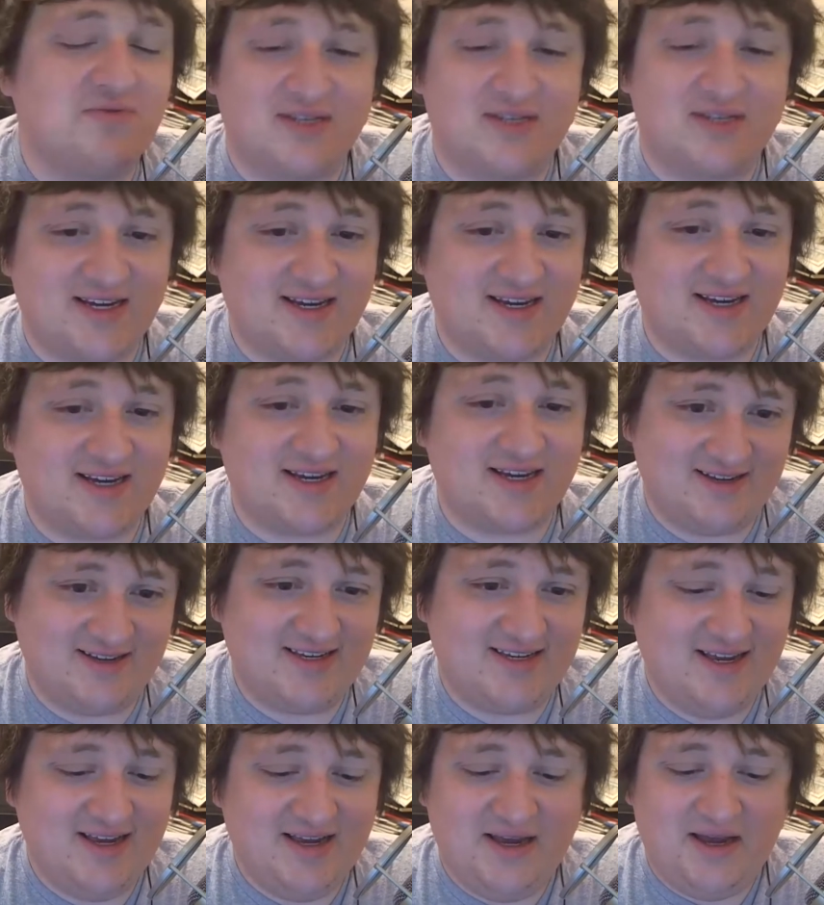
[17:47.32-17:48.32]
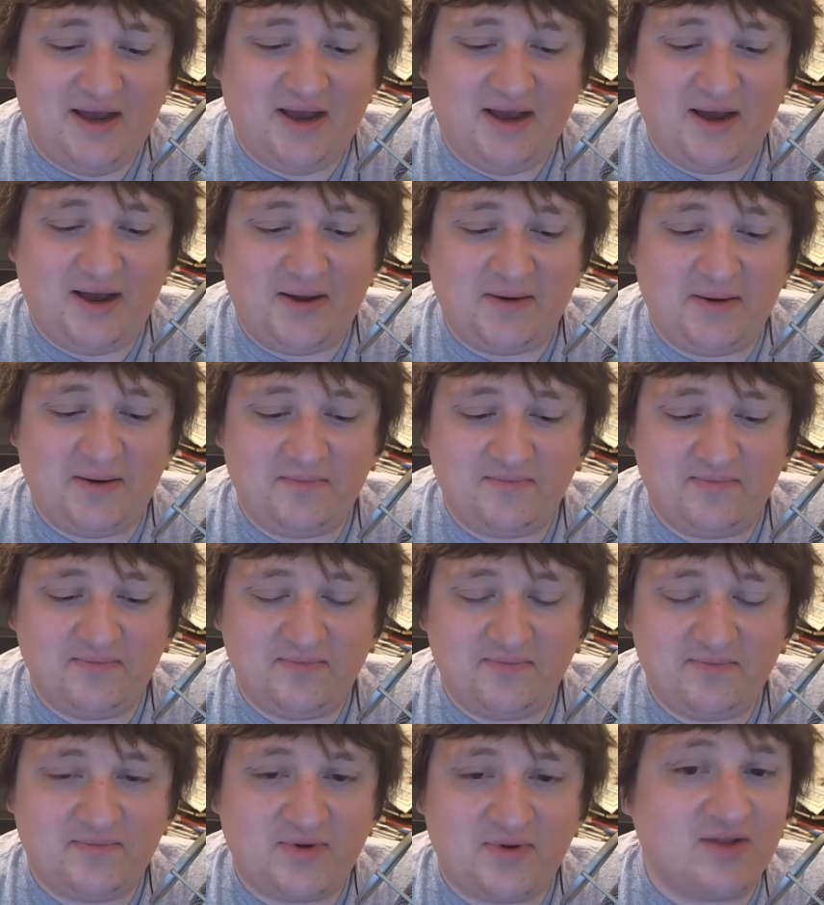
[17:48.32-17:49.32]
ridiculous, but
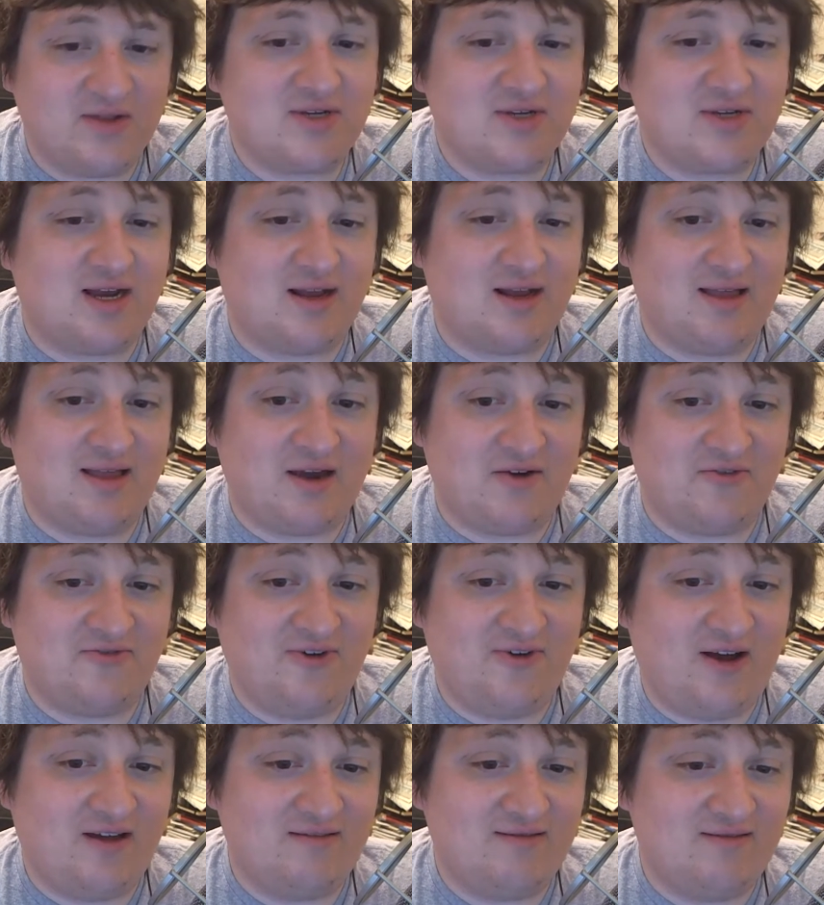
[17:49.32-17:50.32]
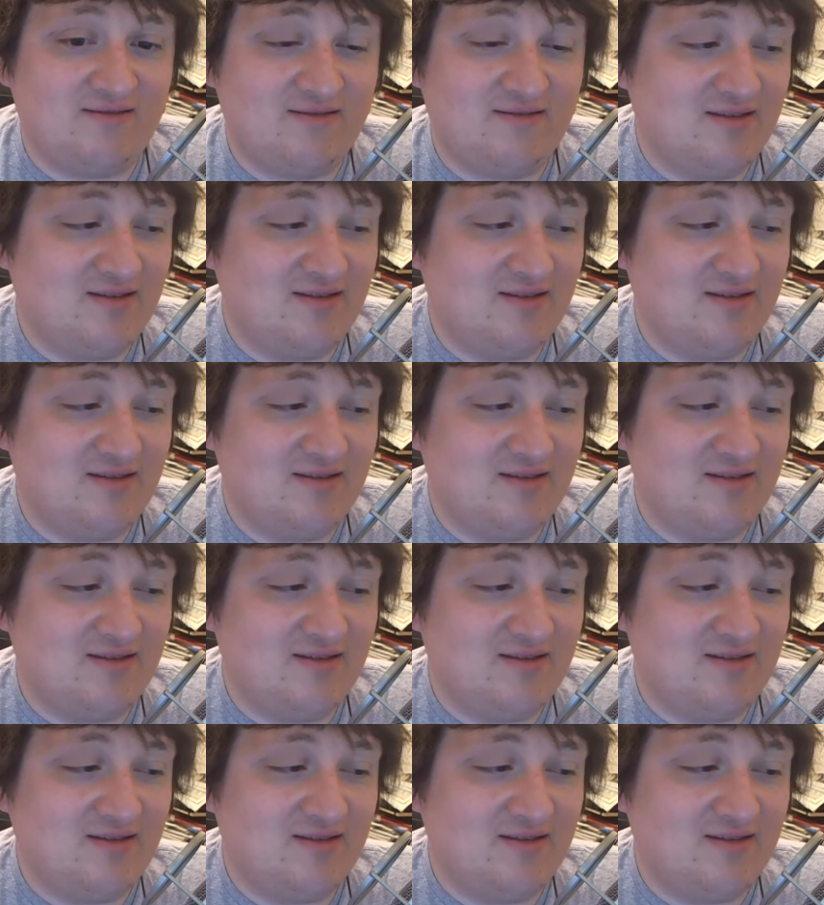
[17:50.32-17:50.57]
it looks like a lot of fun.